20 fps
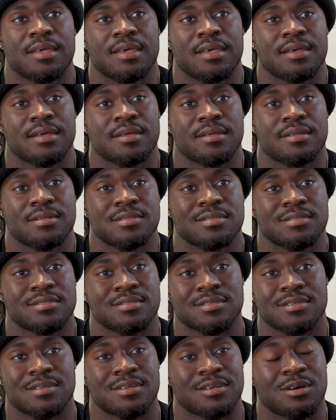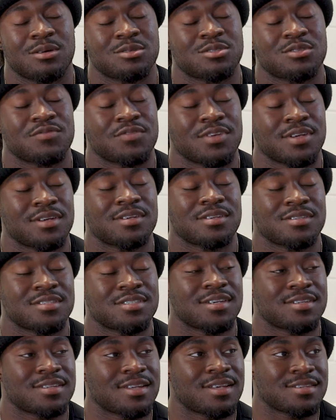And Coach Rivera is
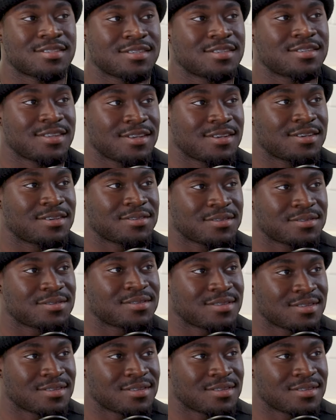shutting that shit down.